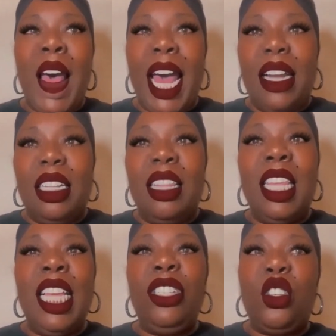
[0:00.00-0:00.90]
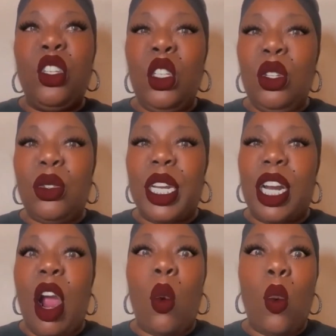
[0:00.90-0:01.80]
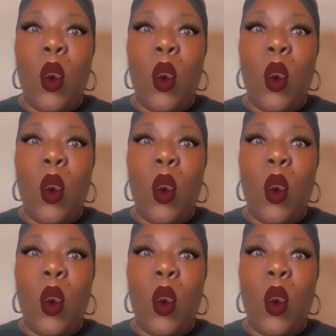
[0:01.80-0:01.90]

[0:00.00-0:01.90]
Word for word: But these children